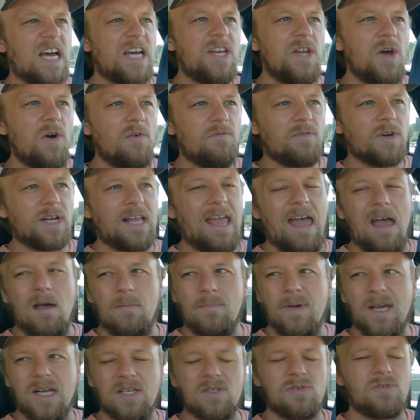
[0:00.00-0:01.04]
I know for
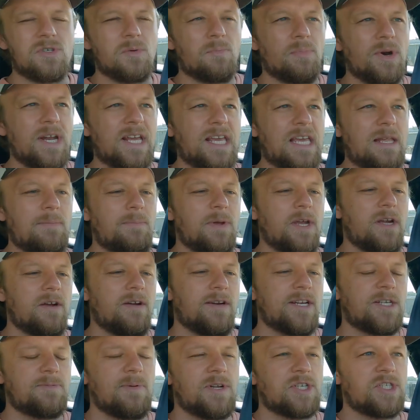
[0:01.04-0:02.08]
catbacks there's a break-in
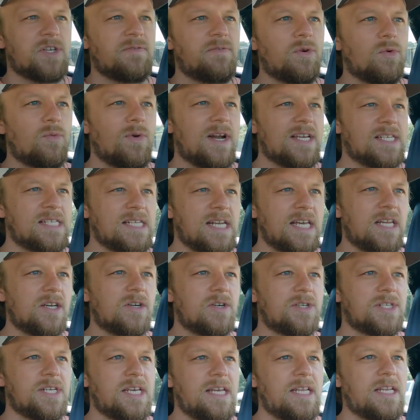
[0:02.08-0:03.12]
period, especially for
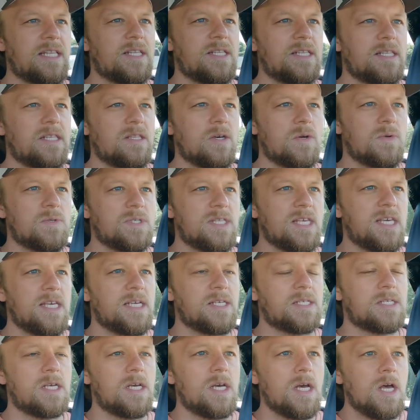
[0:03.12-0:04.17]
resonators and those
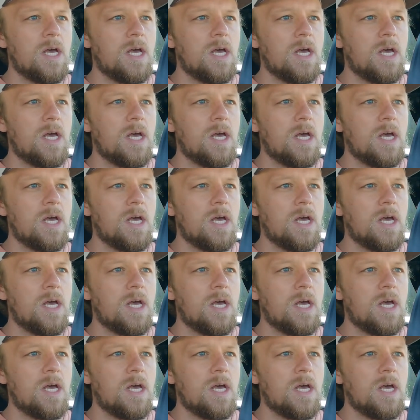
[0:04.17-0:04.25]
things.